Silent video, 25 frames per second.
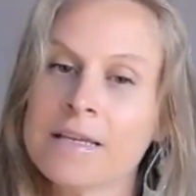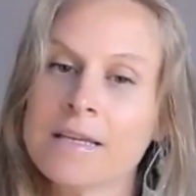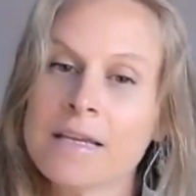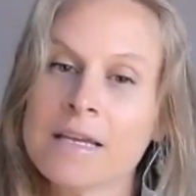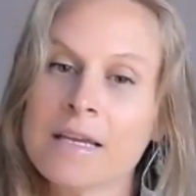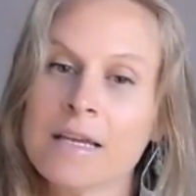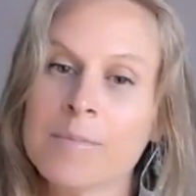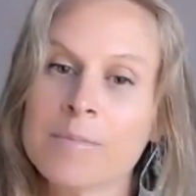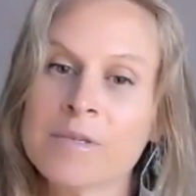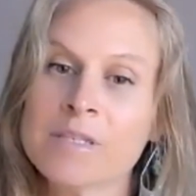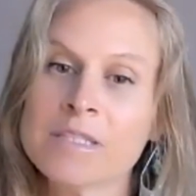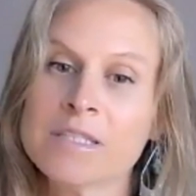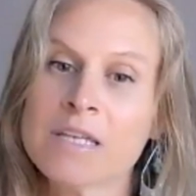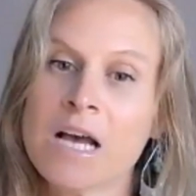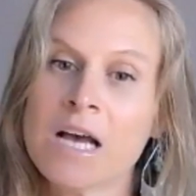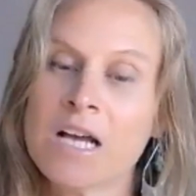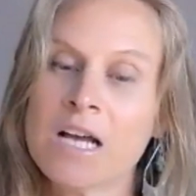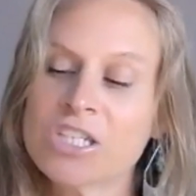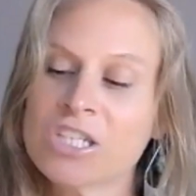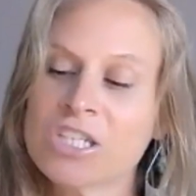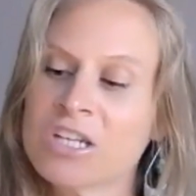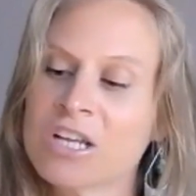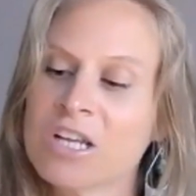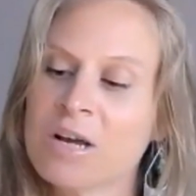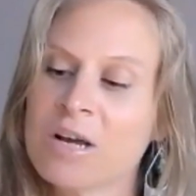
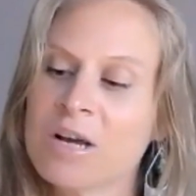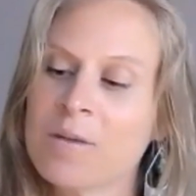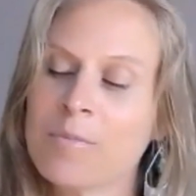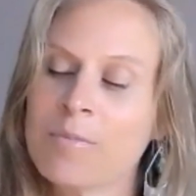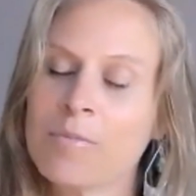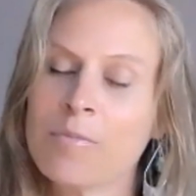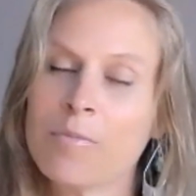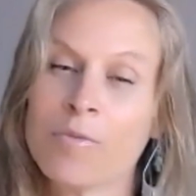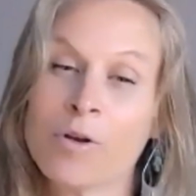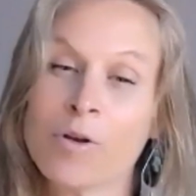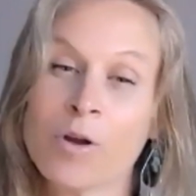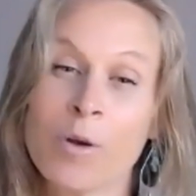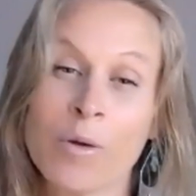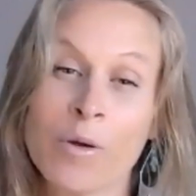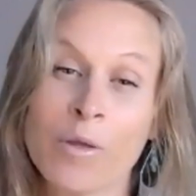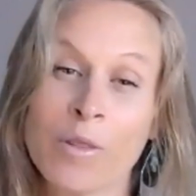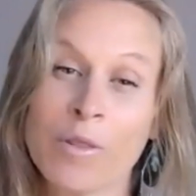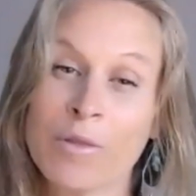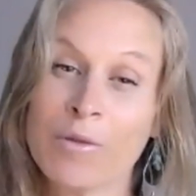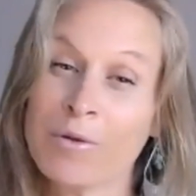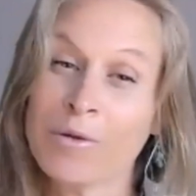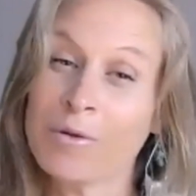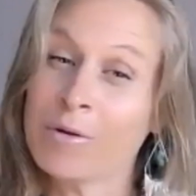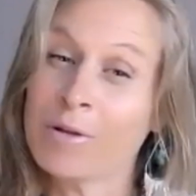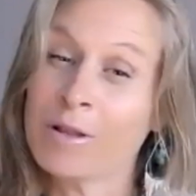Massaging up, we're going
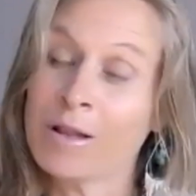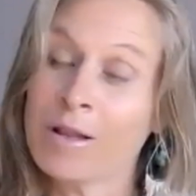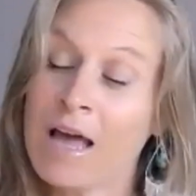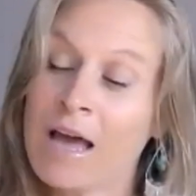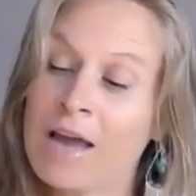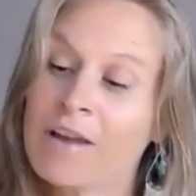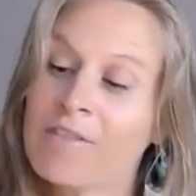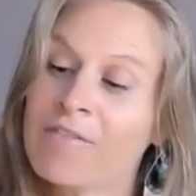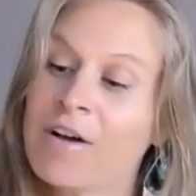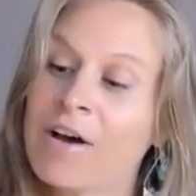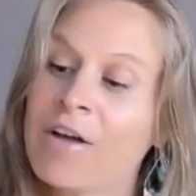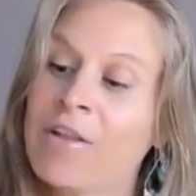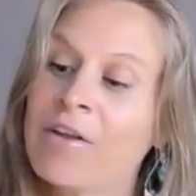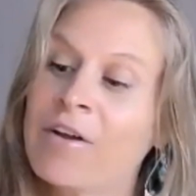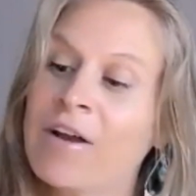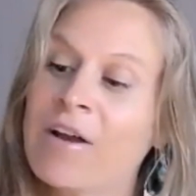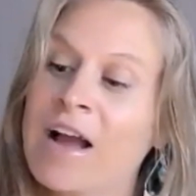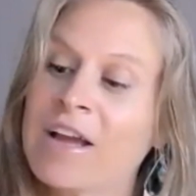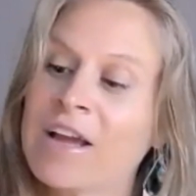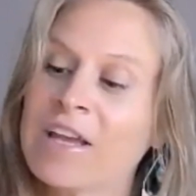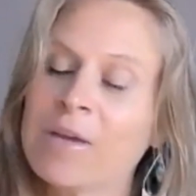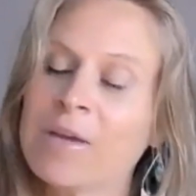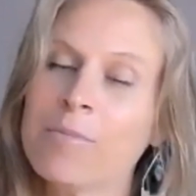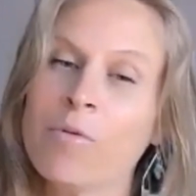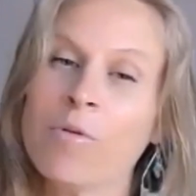through a lot of other
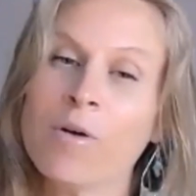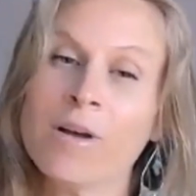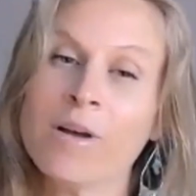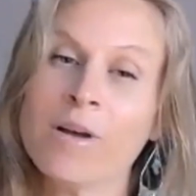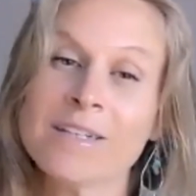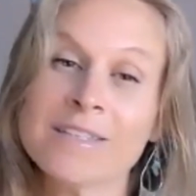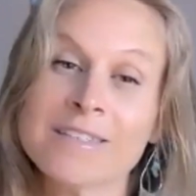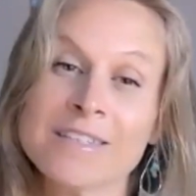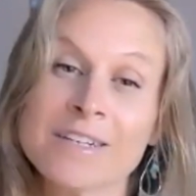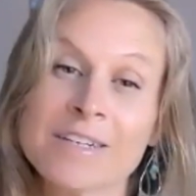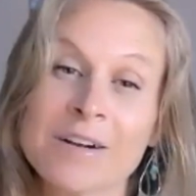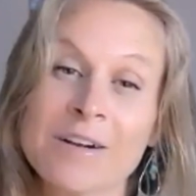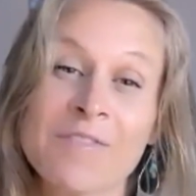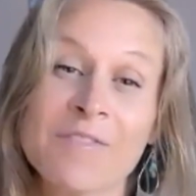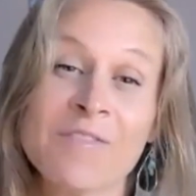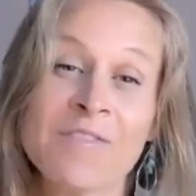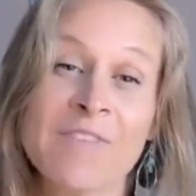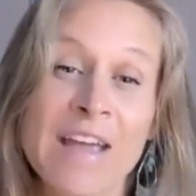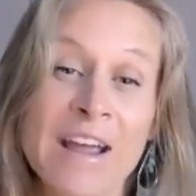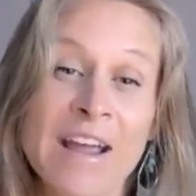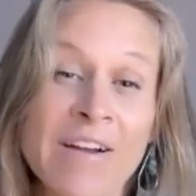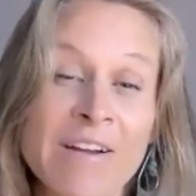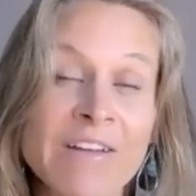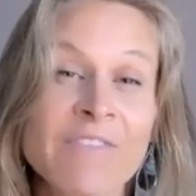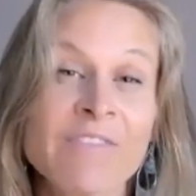acupoints that are
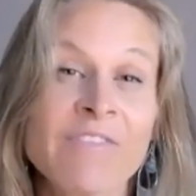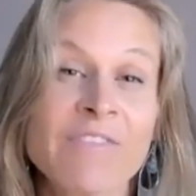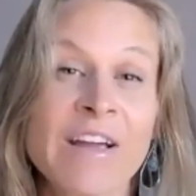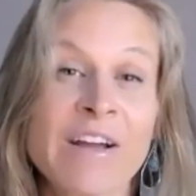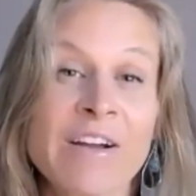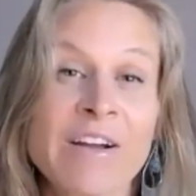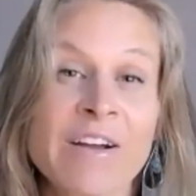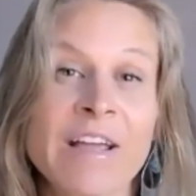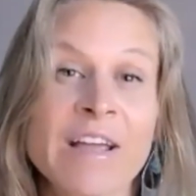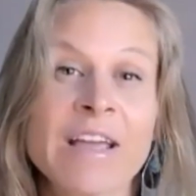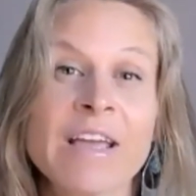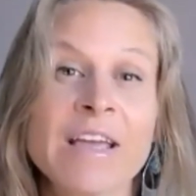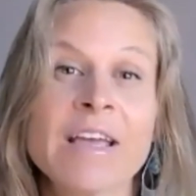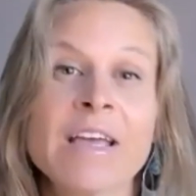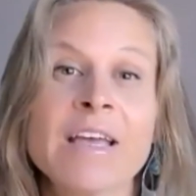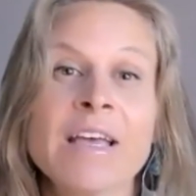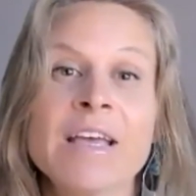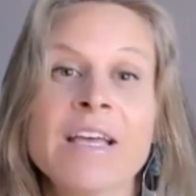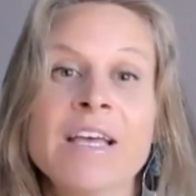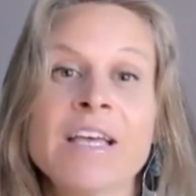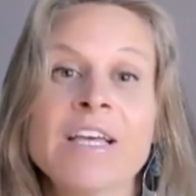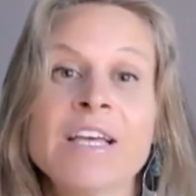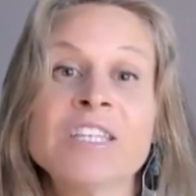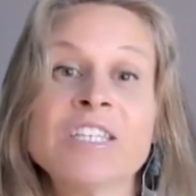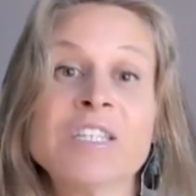very, very
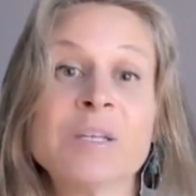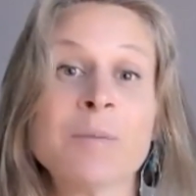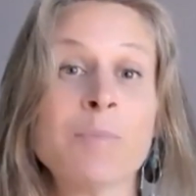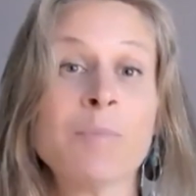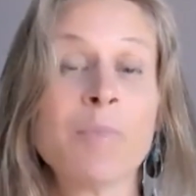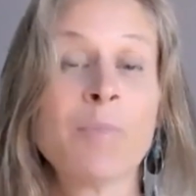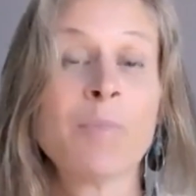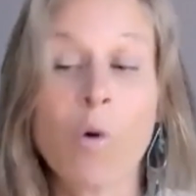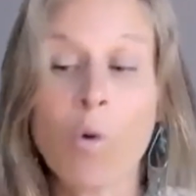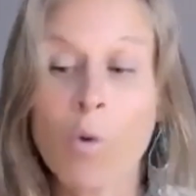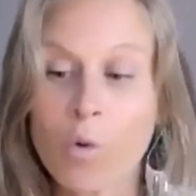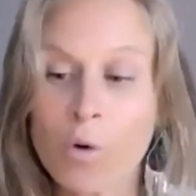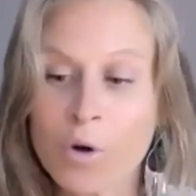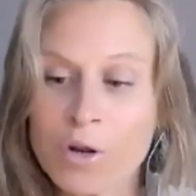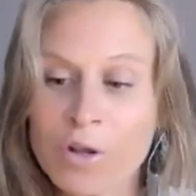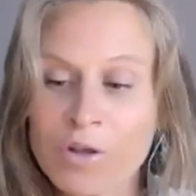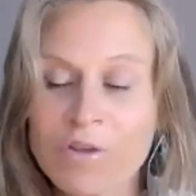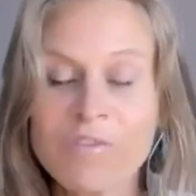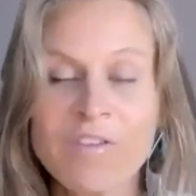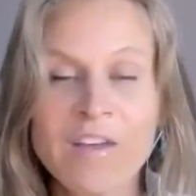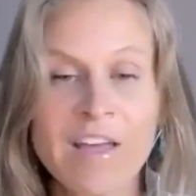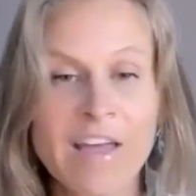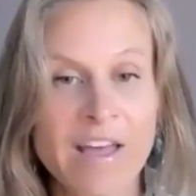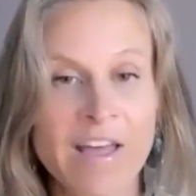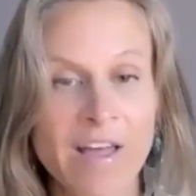supportive,
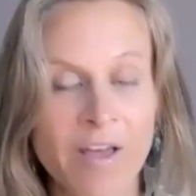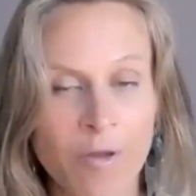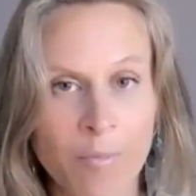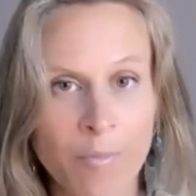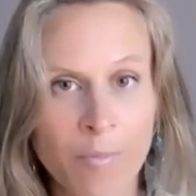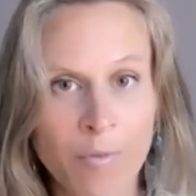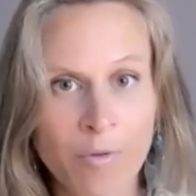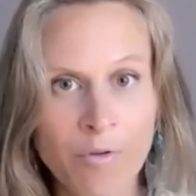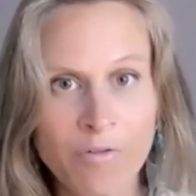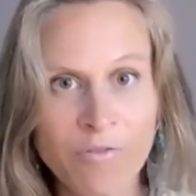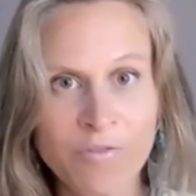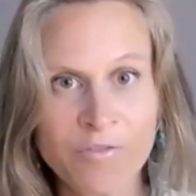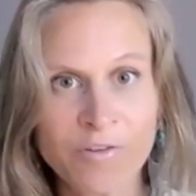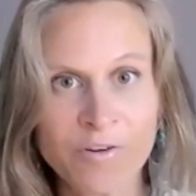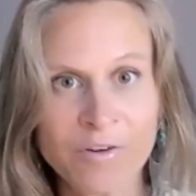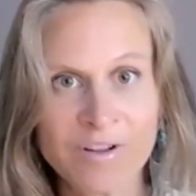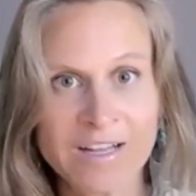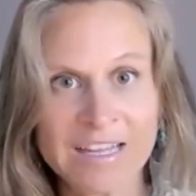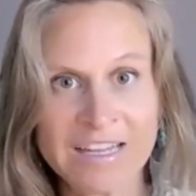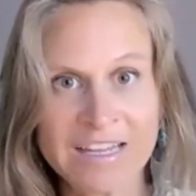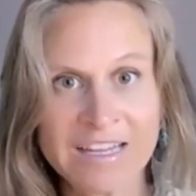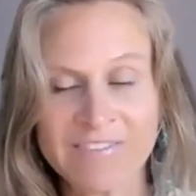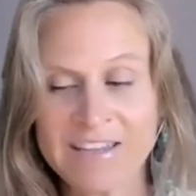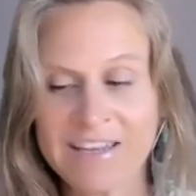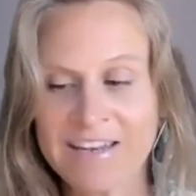helpful for
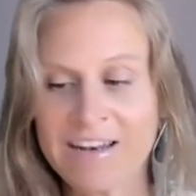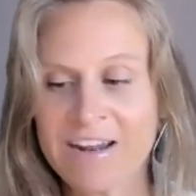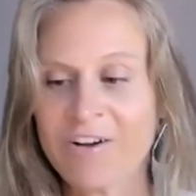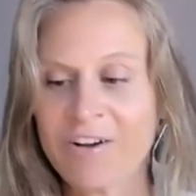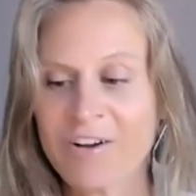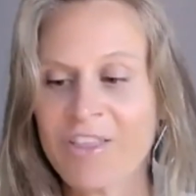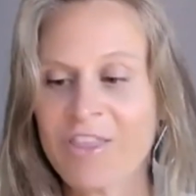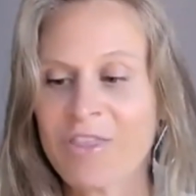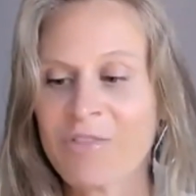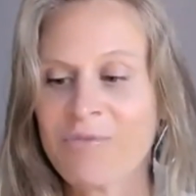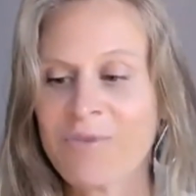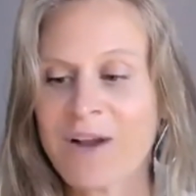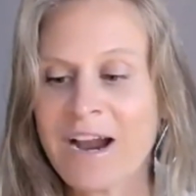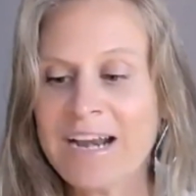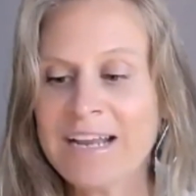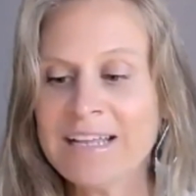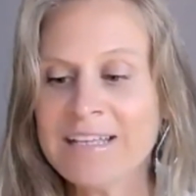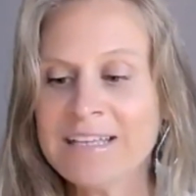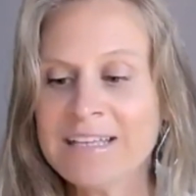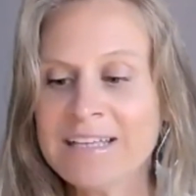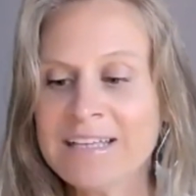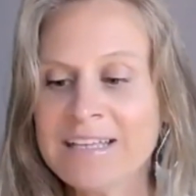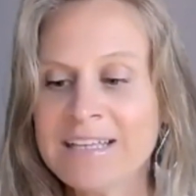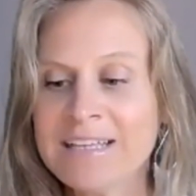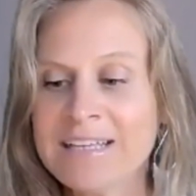alleviating
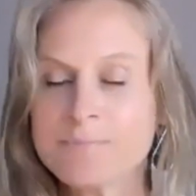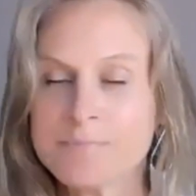arthritis